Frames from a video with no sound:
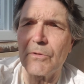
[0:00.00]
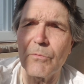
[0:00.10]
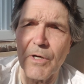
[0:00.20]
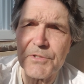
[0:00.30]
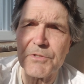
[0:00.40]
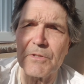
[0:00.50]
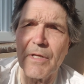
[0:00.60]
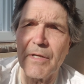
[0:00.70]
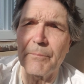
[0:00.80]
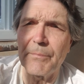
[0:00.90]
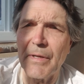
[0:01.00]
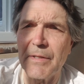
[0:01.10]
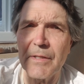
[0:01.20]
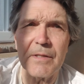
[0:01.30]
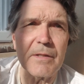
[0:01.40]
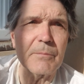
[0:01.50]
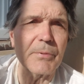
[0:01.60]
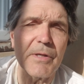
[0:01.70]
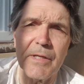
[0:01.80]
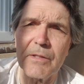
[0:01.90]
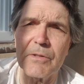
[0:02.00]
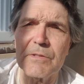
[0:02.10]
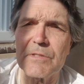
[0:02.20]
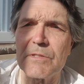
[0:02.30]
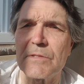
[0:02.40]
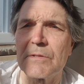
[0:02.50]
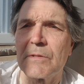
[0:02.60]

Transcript: Washed a lot of bedding, blankets.